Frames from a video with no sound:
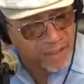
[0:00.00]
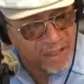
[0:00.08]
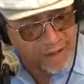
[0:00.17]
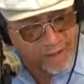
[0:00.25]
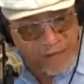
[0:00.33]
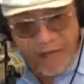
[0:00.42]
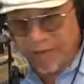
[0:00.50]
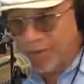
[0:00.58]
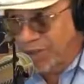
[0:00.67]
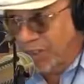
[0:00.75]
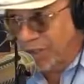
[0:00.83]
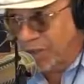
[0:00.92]
Jared
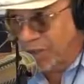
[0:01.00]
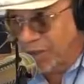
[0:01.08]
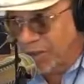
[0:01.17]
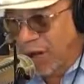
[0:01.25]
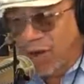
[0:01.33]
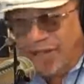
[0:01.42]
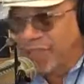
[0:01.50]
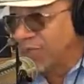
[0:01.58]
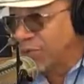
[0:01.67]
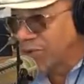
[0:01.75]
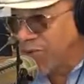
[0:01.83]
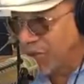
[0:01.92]
Loughner? All these folks are